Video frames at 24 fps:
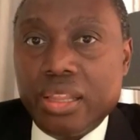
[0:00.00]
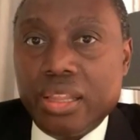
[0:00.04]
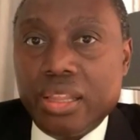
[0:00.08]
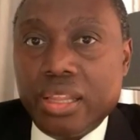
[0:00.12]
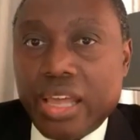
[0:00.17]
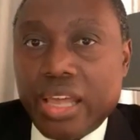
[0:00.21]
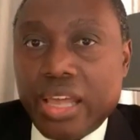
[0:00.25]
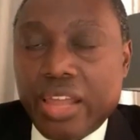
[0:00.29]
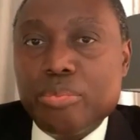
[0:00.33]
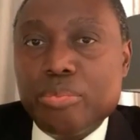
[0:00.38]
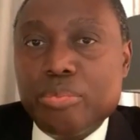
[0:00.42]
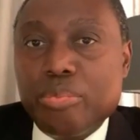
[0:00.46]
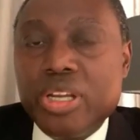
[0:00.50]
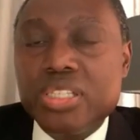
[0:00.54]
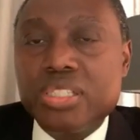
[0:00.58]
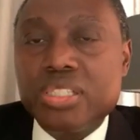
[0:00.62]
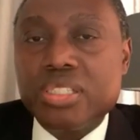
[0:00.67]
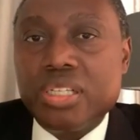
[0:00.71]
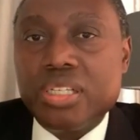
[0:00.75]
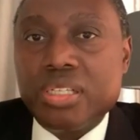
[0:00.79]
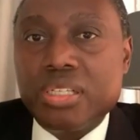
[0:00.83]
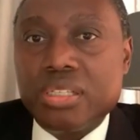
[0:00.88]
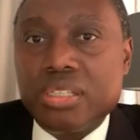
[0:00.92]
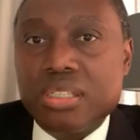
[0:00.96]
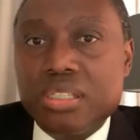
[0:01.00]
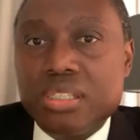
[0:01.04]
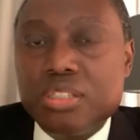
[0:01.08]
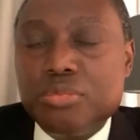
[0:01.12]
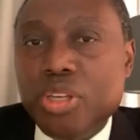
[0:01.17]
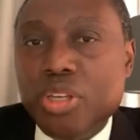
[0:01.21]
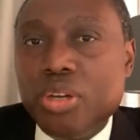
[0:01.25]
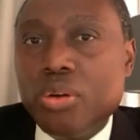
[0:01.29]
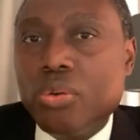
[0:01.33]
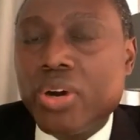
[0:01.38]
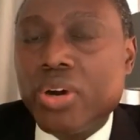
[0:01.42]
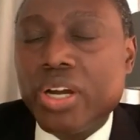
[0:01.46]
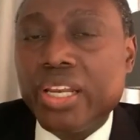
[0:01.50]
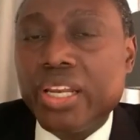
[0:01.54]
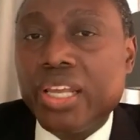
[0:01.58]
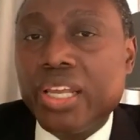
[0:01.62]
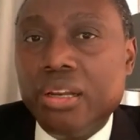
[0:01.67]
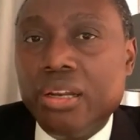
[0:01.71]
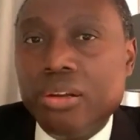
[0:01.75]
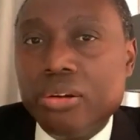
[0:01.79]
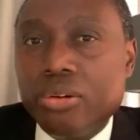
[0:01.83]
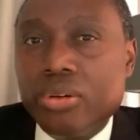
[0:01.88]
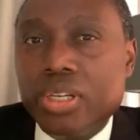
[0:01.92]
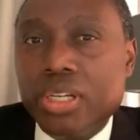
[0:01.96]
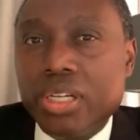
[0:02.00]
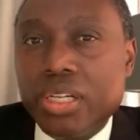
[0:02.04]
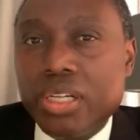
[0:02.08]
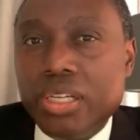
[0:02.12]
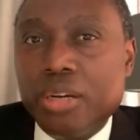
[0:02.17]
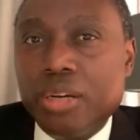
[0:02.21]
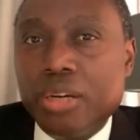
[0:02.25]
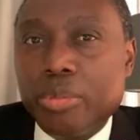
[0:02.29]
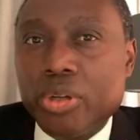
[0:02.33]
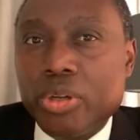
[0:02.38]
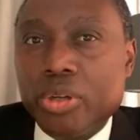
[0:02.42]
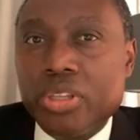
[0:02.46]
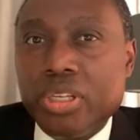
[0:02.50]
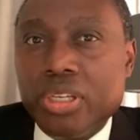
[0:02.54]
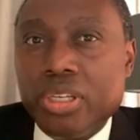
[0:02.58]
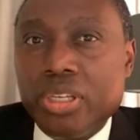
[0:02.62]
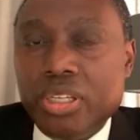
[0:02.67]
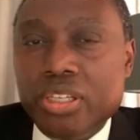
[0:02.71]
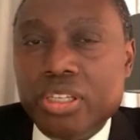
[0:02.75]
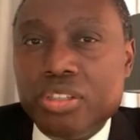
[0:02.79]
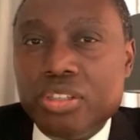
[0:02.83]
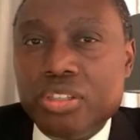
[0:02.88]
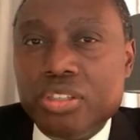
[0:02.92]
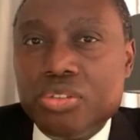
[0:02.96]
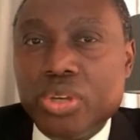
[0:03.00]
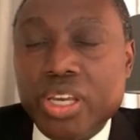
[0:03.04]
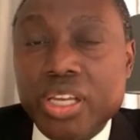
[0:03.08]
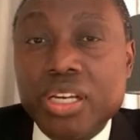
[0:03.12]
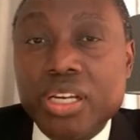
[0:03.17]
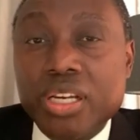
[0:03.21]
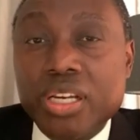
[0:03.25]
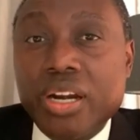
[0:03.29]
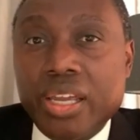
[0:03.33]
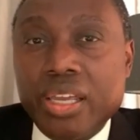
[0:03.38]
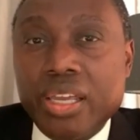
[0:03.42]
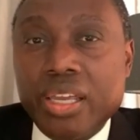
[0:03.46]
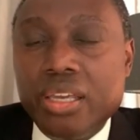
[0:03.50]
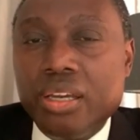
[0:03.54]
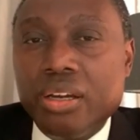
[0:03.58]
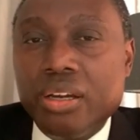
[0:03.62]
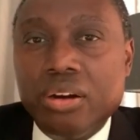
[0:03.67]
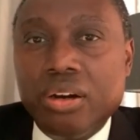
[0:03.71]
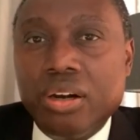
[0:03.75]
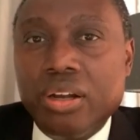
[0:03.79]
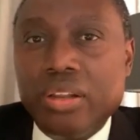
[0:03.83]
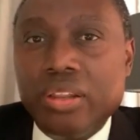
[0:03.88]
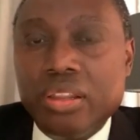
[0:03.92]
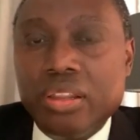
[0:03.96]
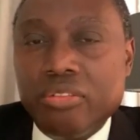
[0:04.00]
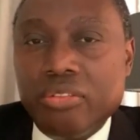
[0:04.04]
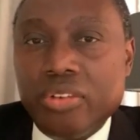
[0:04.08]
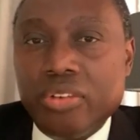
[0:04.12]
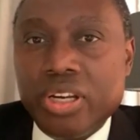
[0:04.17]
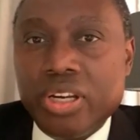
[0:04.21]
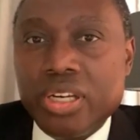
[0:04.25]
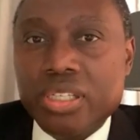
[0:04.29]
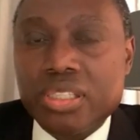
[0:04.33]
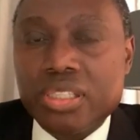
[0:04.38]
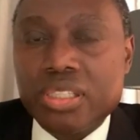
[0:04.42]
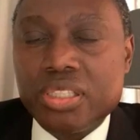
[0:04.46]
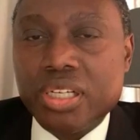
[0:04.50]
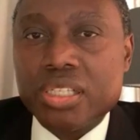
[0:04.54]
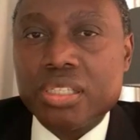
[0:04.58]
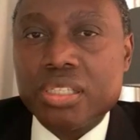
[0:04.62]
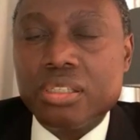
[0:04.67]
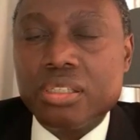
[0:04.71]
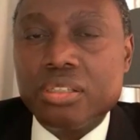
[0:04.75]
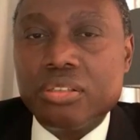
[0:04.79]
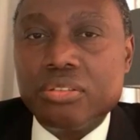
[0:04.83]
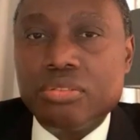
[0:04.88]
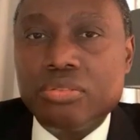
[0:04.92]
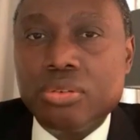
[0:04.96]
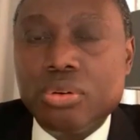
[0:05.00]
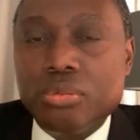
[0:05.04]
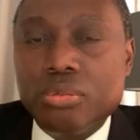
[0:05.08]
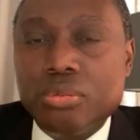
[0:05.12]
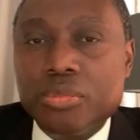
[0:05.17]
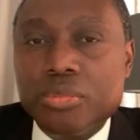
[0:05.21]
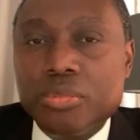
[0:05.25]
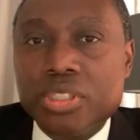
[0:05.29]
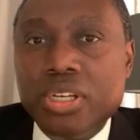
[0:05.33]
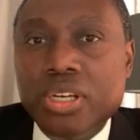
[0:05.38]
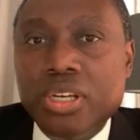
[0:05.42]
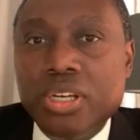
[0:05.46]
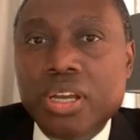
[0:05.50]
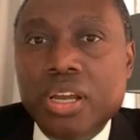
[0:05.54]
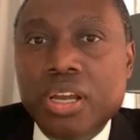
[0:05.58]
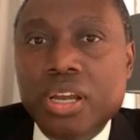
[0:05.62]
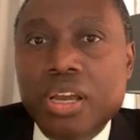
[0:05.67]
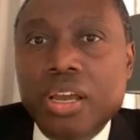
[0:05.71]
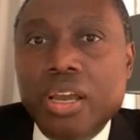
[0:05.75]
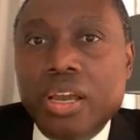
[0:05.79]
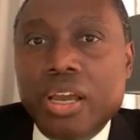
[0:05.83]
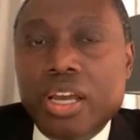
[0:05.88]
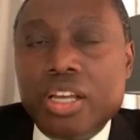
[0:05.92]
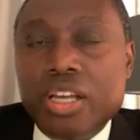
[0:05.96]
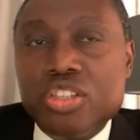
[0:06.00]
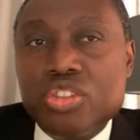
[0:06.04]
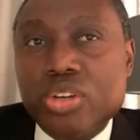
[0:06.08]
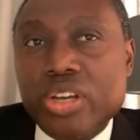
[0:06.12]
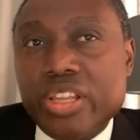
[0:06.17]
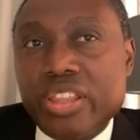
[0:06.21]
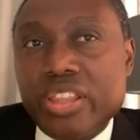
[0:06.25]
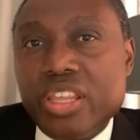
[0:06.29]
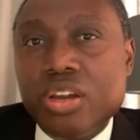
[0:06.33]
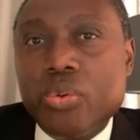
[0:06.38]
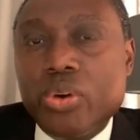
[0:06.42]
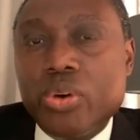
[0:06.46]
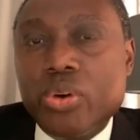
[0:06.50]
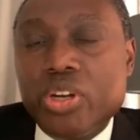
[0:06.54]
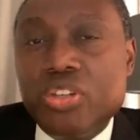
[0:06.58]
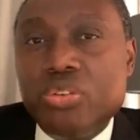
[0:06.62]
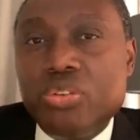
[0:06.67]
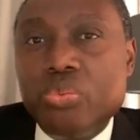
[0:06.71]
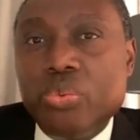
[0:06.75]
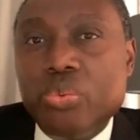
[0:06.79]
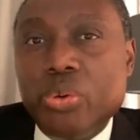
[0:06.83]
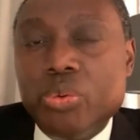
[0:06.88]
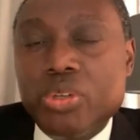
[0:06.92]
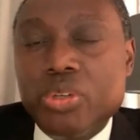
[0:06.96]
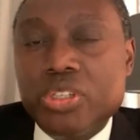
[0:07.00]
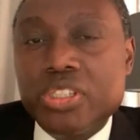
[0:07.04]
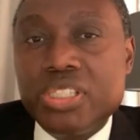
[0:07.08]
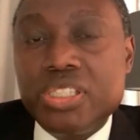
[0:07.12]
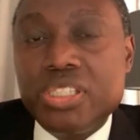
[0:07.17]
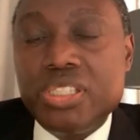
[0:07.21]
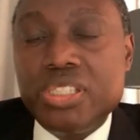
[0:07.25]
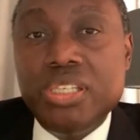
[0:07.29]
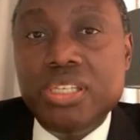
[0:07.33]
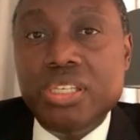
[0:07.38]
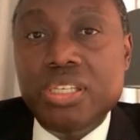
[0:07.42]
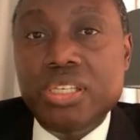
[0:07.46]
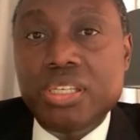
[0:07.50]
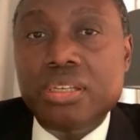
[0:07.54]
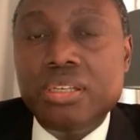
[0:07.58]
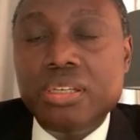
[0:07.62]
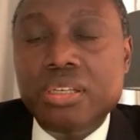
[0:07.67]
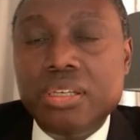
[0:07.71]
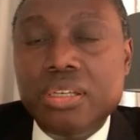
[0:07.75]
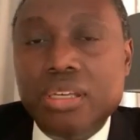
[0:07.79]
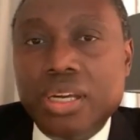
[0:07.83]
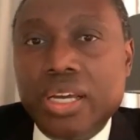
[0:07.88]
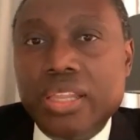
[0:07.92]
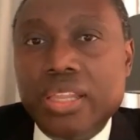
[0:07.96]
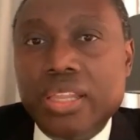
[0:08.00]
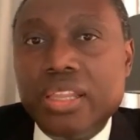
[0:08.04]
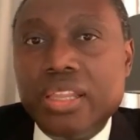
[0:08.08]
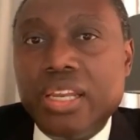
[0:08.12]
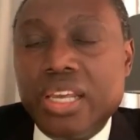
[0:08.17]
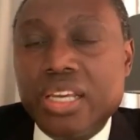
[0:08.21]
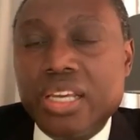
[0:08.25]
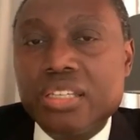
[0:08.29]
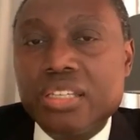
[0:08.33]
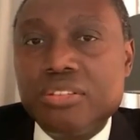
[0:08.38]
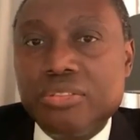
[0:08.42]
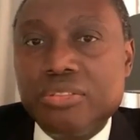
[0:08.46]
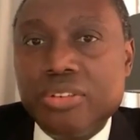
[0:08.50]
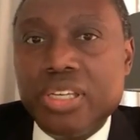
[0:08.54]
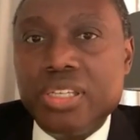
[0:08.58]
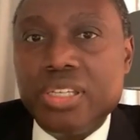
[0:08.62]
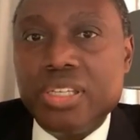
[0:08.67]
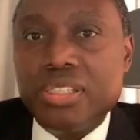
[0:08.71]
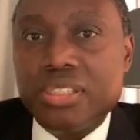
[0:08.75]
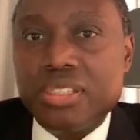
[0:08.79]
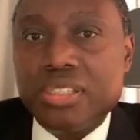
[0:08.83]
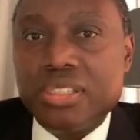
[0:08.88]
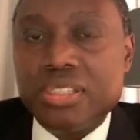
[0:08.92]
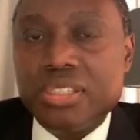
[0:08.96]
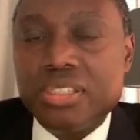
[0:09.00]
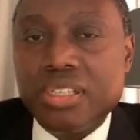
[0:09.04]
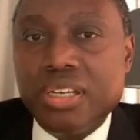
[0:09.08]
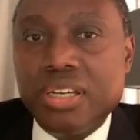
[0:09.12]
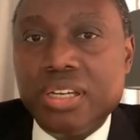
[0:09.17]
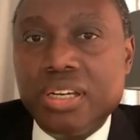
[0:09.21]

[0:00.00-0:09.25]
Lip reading: and the president speak quite eloquently about the need to get cracking on the various structural reforms. And so I think what we will see in the next phase,